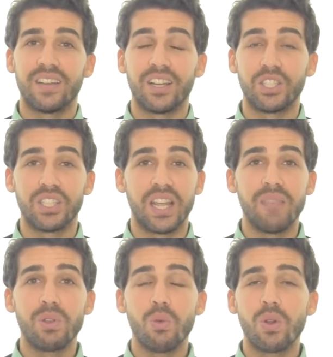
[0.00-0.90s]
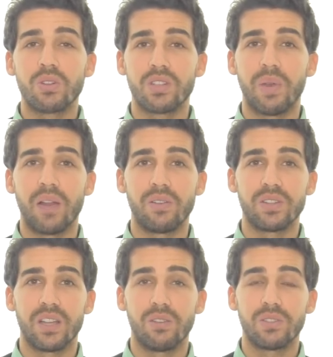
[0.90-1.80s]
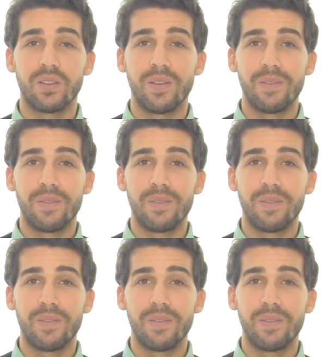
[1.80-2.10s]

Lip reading: ashamed or worse about ourselves.